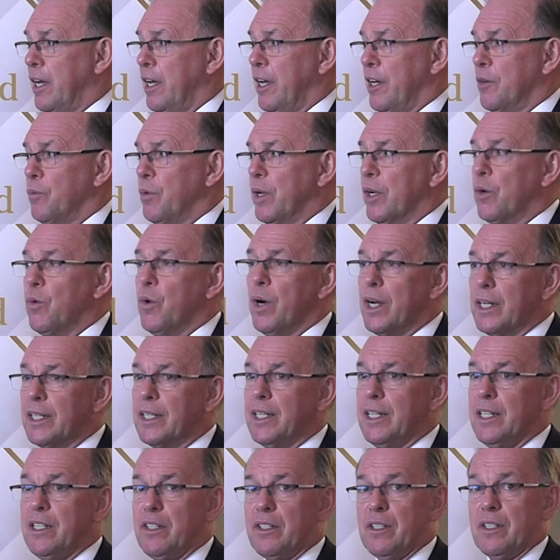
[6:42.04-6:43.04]
and we're quite
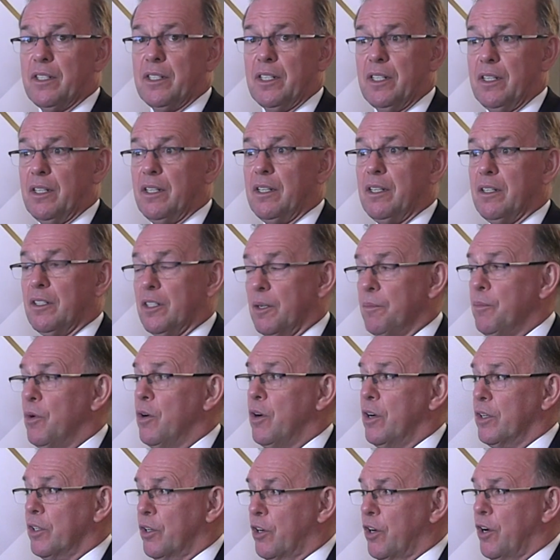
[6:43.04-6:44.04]
keen to see
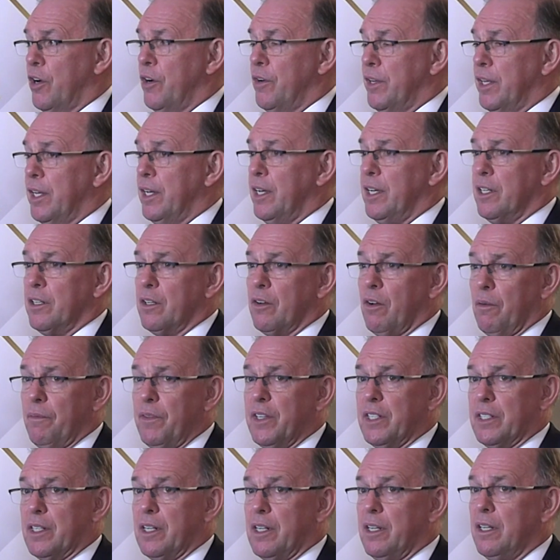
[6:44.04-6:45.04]
demand grow here. And
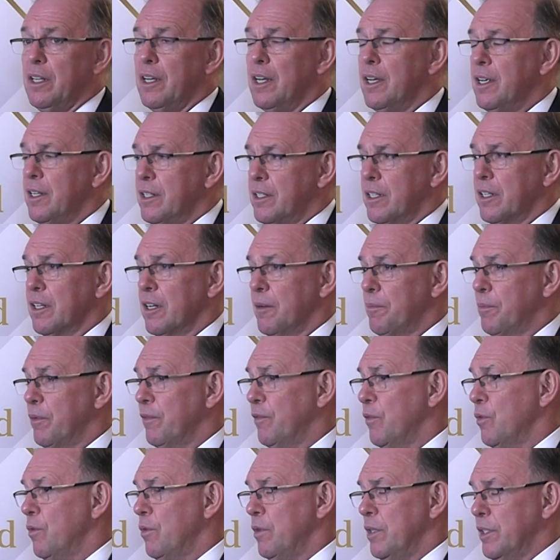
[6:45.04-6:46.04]
obviously,
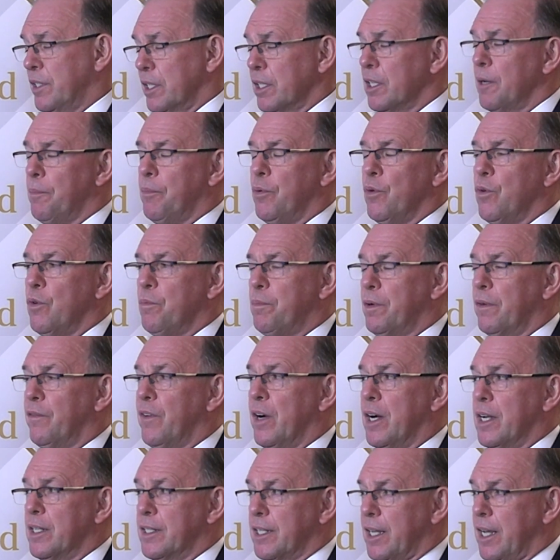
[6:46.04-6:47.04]
Singapore
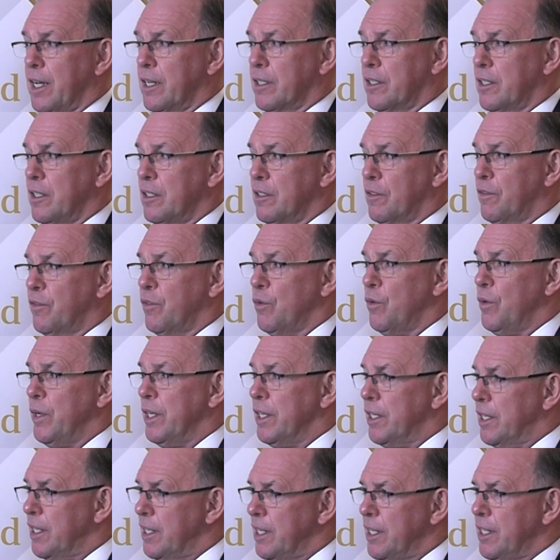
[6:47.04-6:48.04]
provides access for
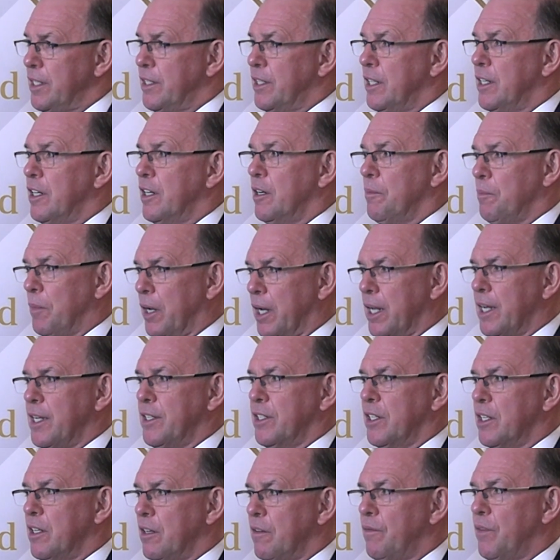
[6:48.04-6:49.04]
Indonesian and
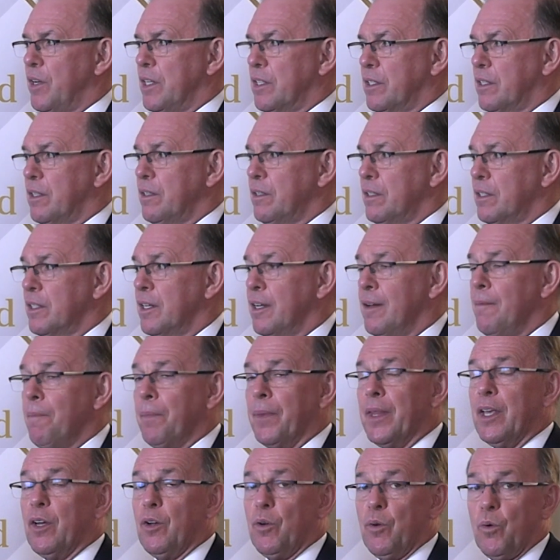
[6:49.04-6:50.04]
Malaysian investors
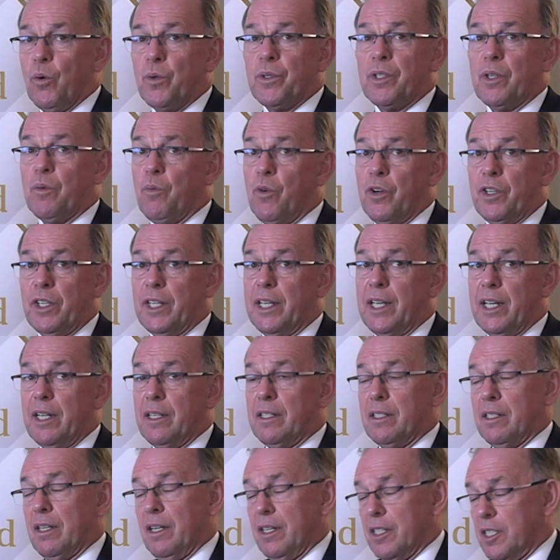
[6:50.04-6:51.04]
who also want to
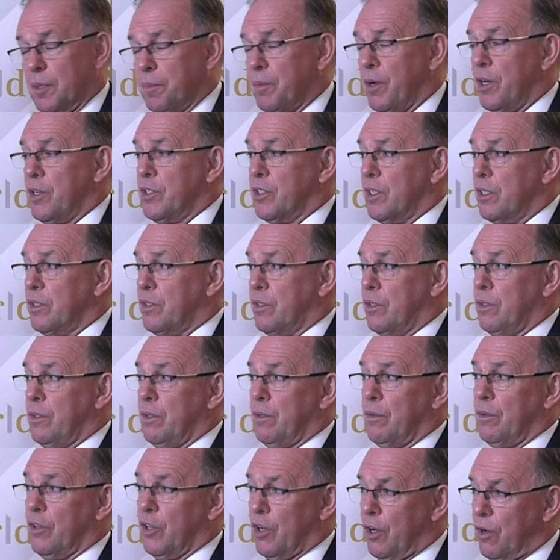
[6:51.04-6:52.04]
get exposure
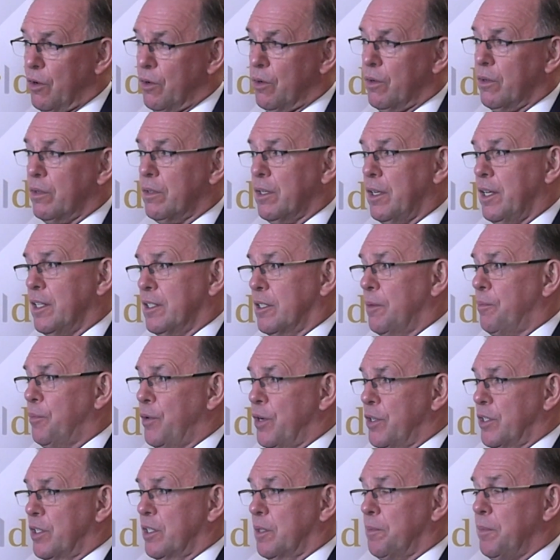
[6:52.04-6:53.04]
to gold as a
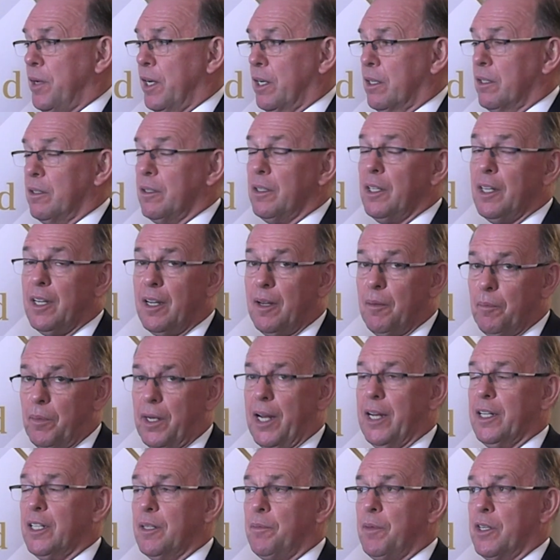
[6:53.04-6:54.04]
precious metal,
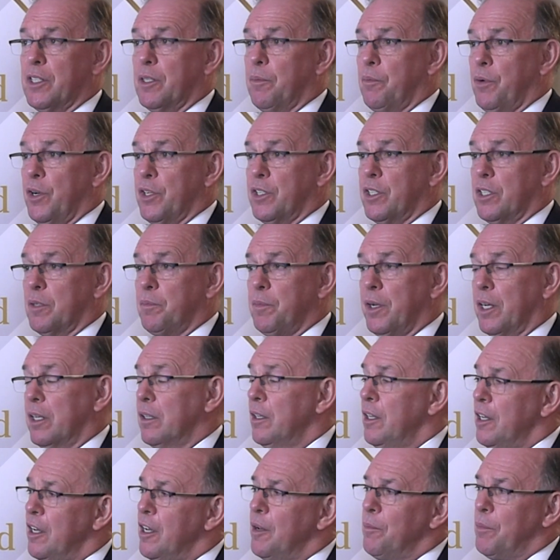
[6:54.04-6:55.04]
platinum as a precious
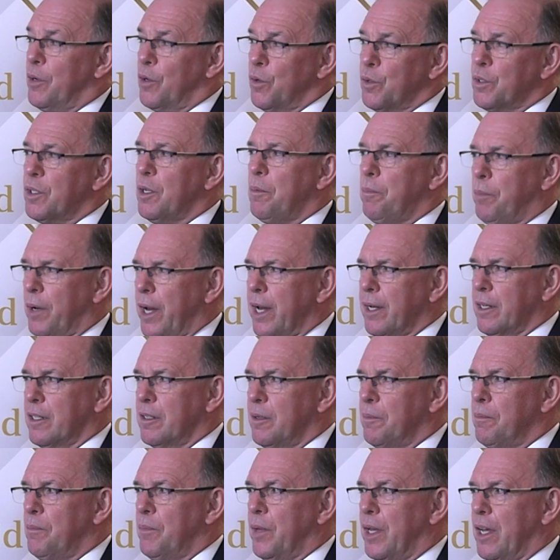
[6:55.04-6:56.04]
metal, but also
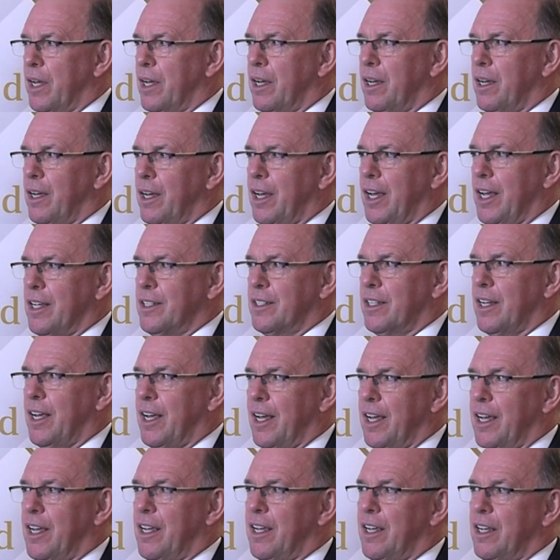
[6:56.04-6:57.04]
platinum as
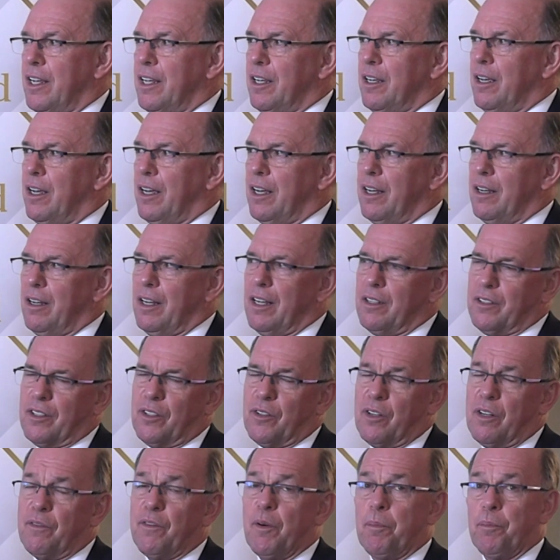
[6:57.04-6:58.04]
a
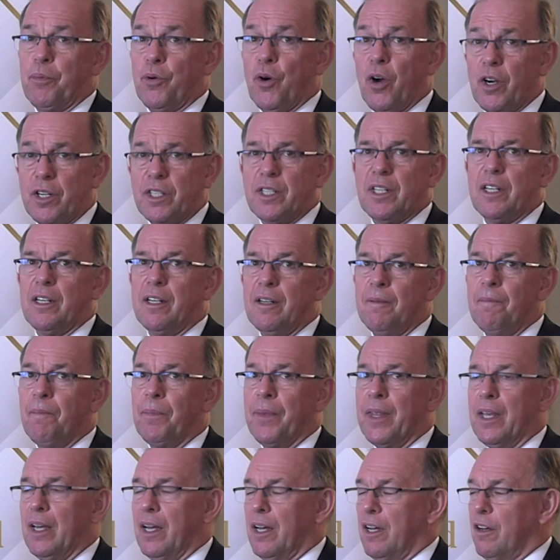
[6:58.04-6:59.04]
sort of a proxy
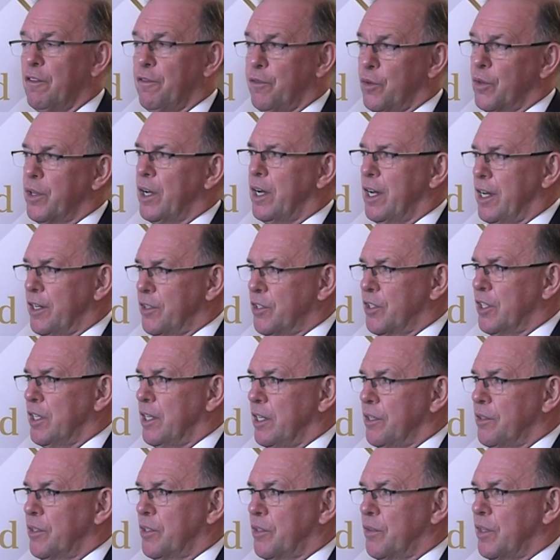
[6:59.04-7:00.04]
for the hydrogen
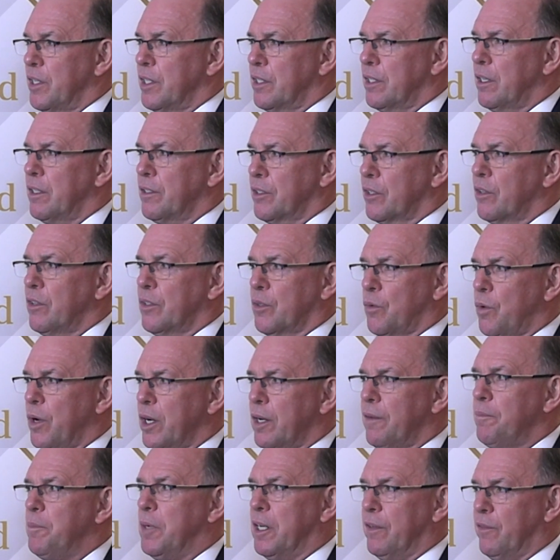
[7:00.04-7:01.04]
industry. So it's got quite
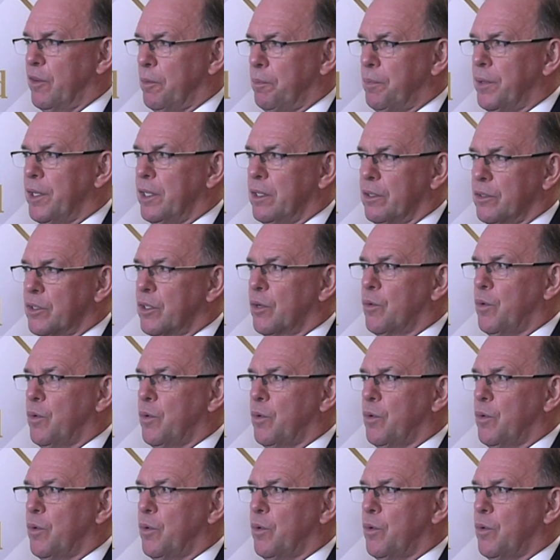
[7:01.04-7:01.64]
a bit of appeal to